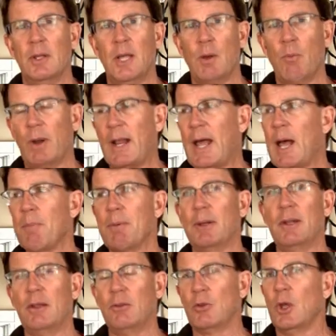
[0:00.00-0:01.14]
And what happened
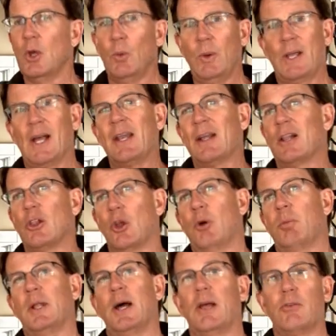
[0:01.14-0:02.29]
is we kind of
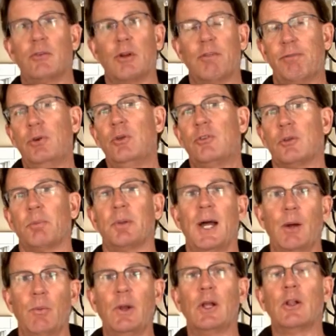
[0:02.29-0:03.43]
globalized our food
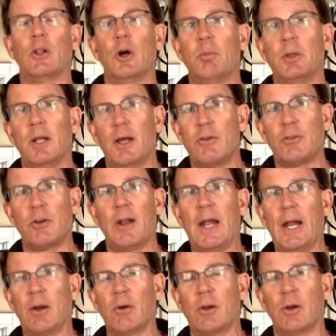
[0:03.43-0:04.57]
supply. We globalized our
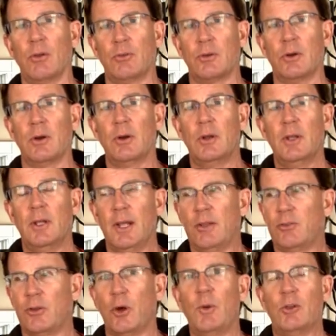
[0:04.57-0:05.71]
agriculture. And
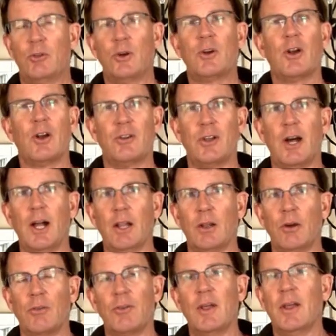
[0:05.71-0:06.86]
so we took our
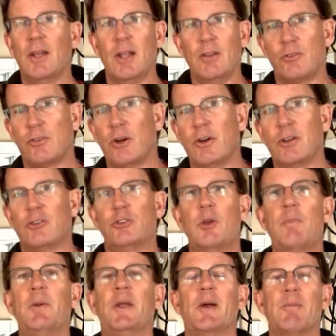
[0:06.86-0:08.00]
dollars and started
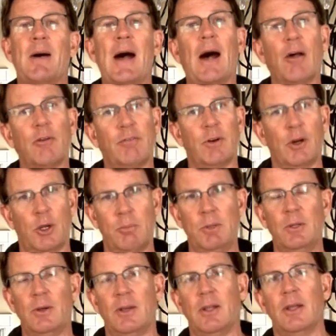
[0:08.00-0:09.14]
shipping them out of our
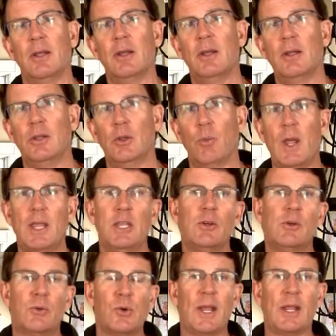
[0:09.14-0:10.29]
community. The way you
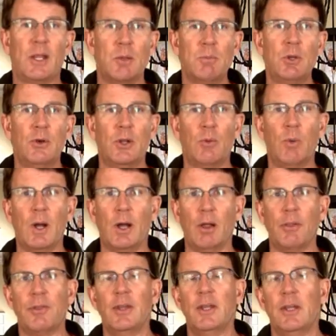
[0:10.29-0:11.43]
create community
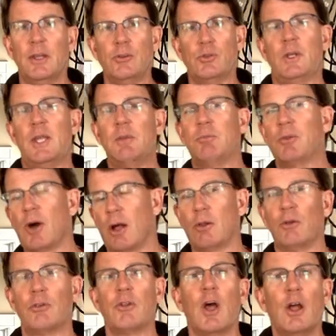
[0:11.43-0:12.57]
wealth is you keep
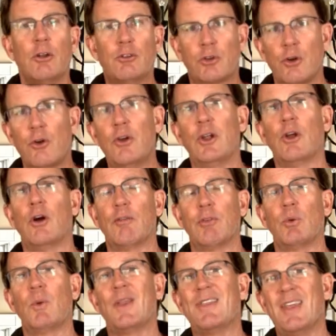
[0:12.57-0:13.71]
dollars churning over
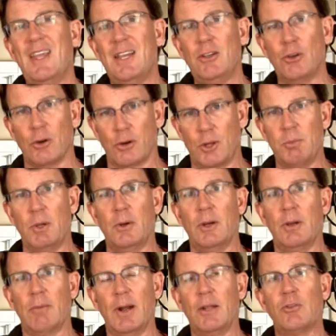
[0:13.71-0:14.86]
within your community,
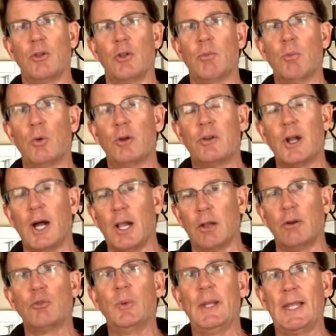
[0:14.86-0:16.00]
right? So the more
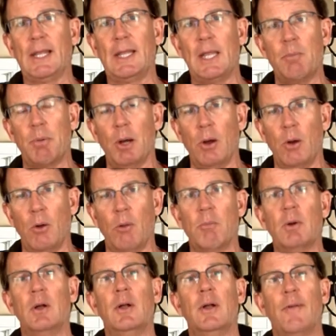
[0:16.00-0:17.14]
dollars we can keep
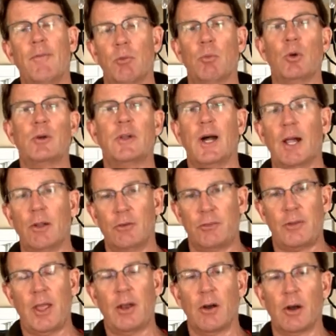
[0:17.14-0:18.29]
home, the more dollars
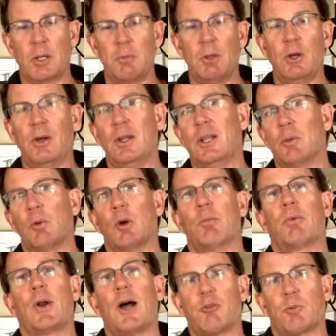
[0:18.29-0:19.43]
stay in our community and the more
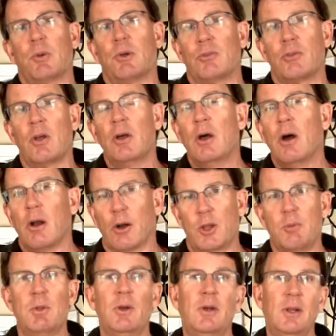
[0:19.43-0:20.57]
prosperous our
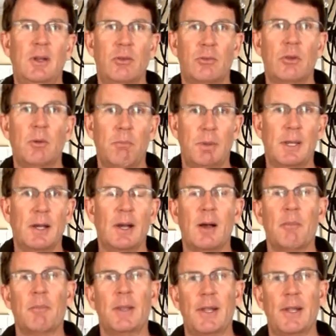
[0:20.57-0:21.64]
communities become.